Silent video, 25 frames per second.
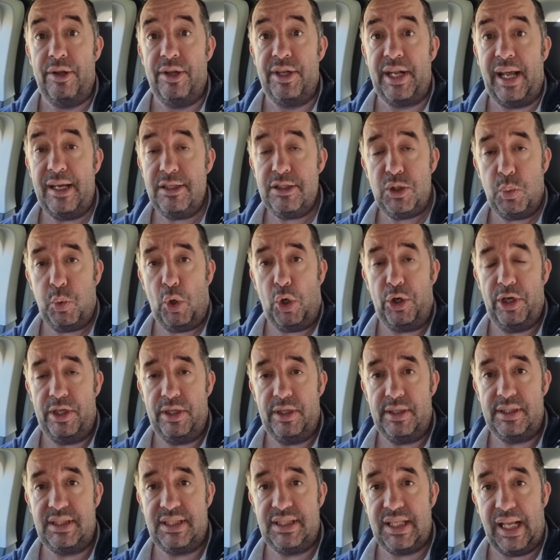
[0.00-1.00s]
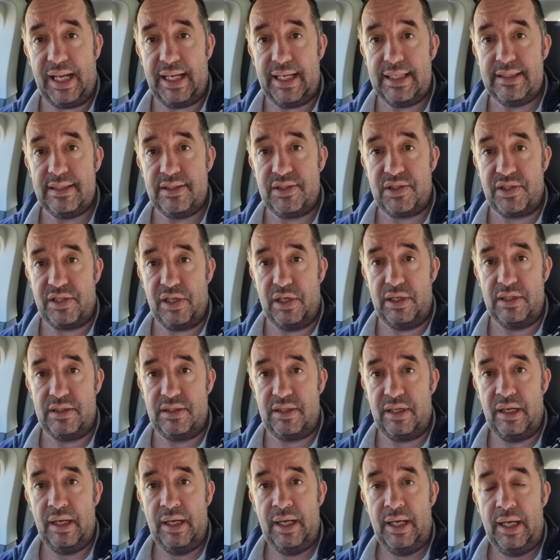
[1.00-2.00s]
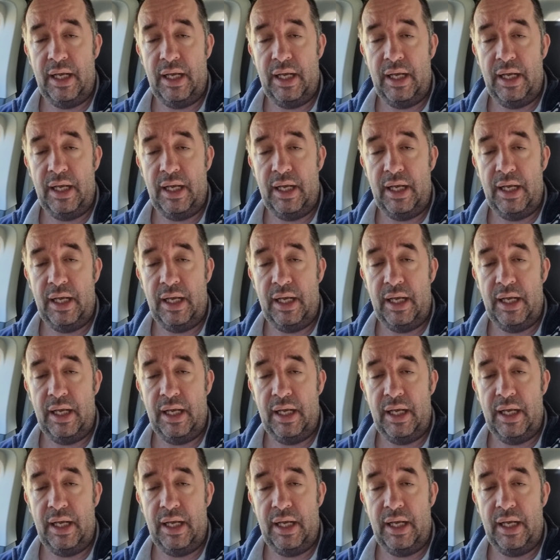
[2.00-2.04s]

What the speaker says: And that's one of the things that